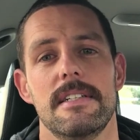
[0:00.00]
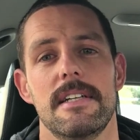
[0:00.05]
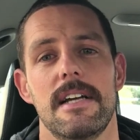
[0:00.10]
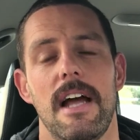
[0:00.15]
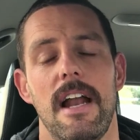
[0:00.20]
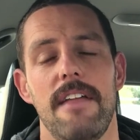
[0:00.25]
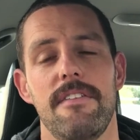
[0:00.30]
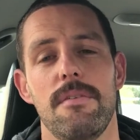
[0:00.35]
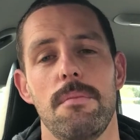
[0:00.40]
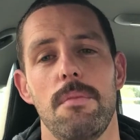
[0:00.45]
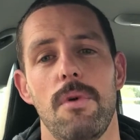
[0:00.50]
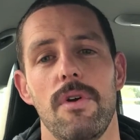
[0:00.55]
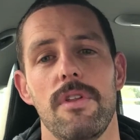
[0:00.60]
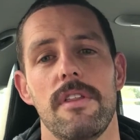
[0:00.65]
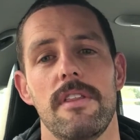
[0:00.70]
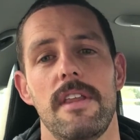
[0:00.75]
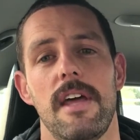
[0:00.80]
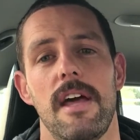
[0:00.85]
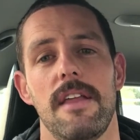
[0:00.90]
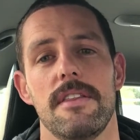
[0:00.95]
And even more
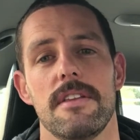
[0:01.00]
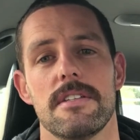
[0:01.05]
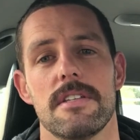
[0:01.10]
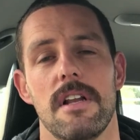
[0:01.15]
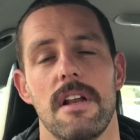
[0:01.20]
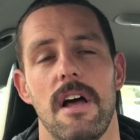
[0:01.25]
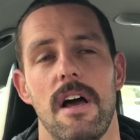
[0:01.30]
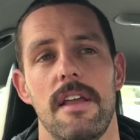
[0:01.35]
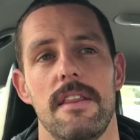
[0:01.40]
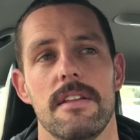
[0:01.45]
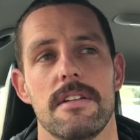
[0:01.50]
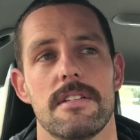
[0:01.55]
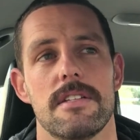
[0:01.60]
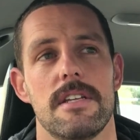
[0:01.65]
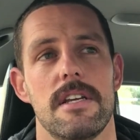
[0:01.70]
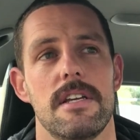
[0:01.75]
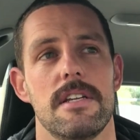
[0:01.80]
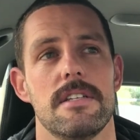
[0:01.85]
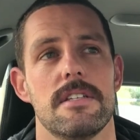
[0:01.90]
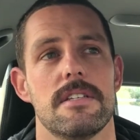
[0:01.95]
than that, there's a line that
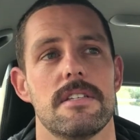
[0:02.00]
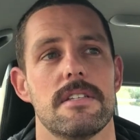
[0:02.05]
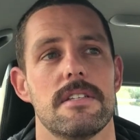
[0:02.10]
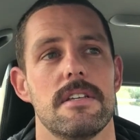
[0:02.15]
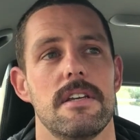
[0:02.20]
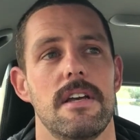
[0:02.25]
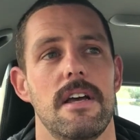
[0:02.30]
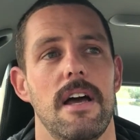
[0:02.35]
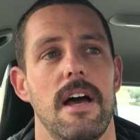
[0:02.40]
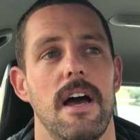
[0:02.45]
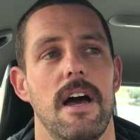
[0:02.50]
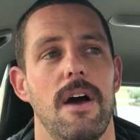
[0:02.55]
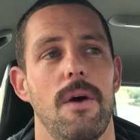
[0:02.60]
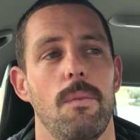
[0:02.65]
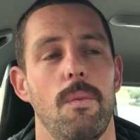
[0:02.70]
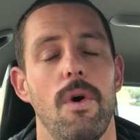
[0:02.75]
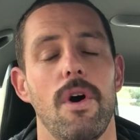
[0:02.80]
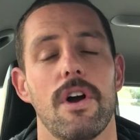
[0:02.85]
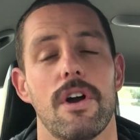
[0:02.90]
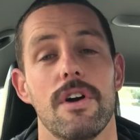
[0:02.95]
says, uh,
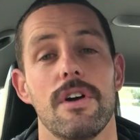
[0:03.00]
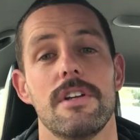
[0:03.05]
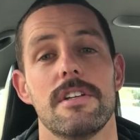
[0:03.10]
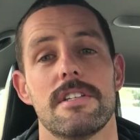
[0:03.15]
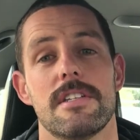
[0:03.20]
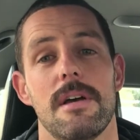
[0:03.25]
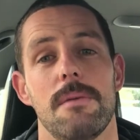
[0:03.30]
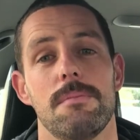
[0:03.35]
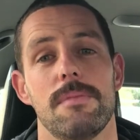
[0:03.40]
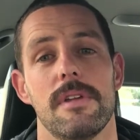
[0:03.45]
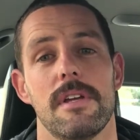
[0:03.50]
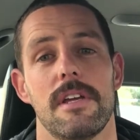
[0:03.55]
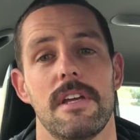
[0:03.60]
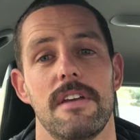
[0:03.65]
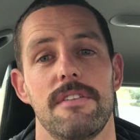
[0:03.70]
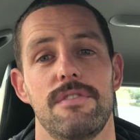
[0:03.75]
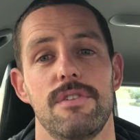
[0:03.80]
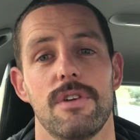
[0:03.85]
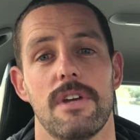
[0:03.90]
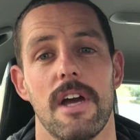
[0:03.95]
What good is something
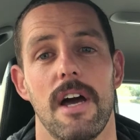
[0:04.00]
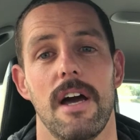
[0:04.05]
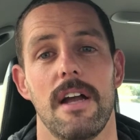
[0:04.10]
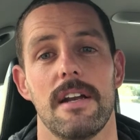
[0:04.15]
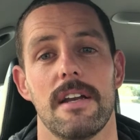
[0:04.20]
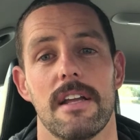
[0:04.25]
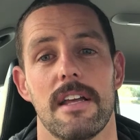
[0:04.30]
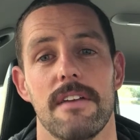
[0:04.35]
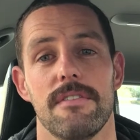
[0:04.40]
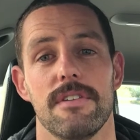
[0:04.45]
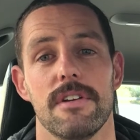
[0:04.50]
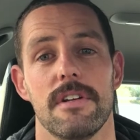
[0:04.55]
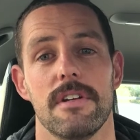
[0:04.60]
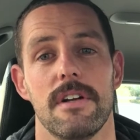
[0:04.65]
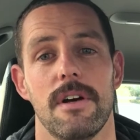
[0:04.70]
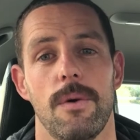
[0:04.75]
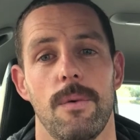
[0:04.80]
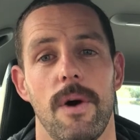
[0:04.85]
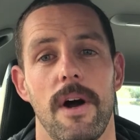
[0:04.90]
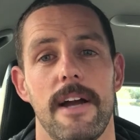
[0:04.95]
if you can't give it
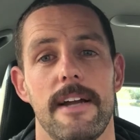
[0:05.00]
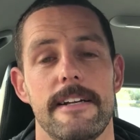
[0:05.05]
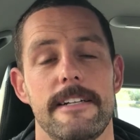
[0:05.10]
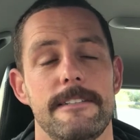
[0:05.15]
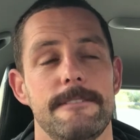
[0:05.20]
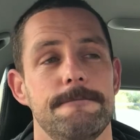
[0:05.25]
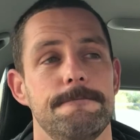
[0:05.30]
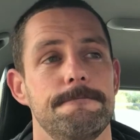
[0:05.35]
away?